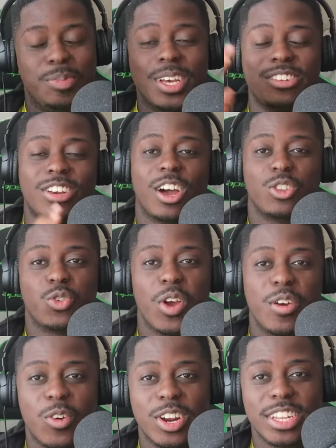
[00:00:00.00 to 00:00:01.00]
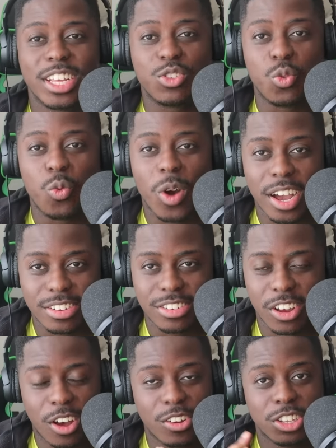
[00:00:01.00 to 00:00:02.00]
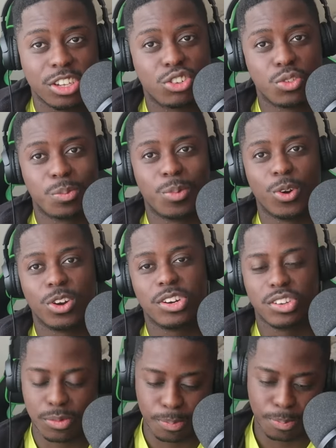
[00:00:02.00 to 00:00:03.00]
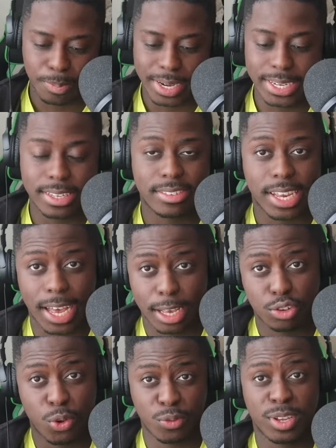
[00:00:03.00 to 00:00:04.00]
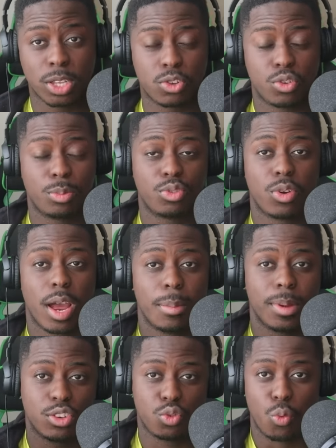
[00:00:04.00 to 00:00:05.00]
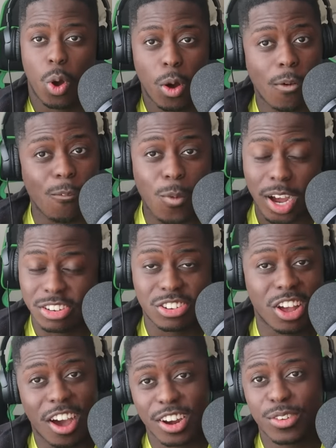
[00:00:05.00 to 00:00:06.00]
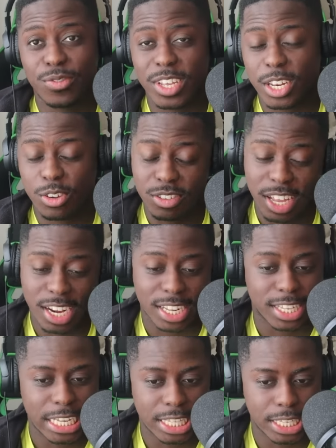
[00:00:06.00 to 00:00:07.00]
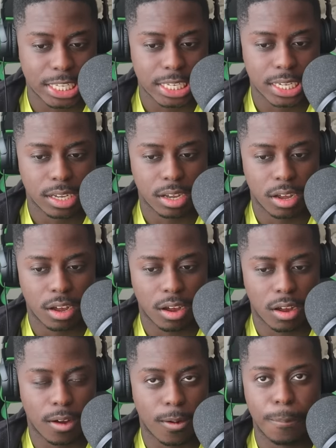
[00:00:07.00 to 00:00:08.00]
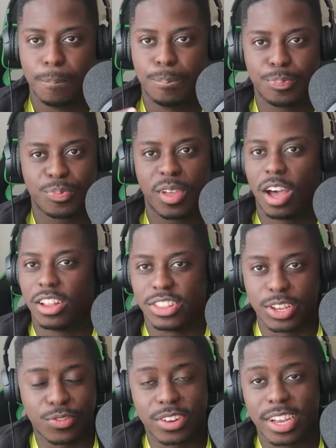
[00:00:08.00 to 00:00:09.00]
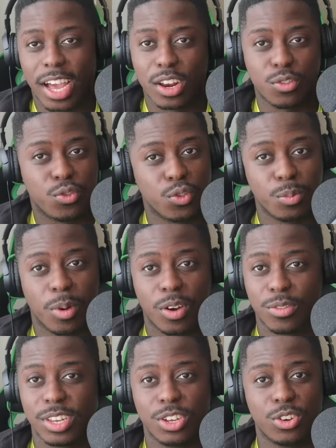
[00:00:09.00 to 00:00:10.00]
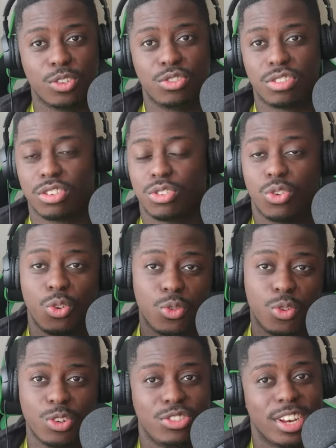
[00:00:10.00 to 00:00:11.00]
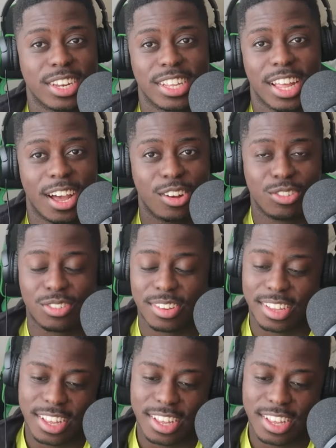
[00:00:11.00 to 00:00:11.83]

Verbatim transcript: Big shout out to everyone that's watched, all the supporters. Please, guys, don't forget to subscribe as well. Watch the other videos that I did. Um, on different kind of football videos. So go check it out.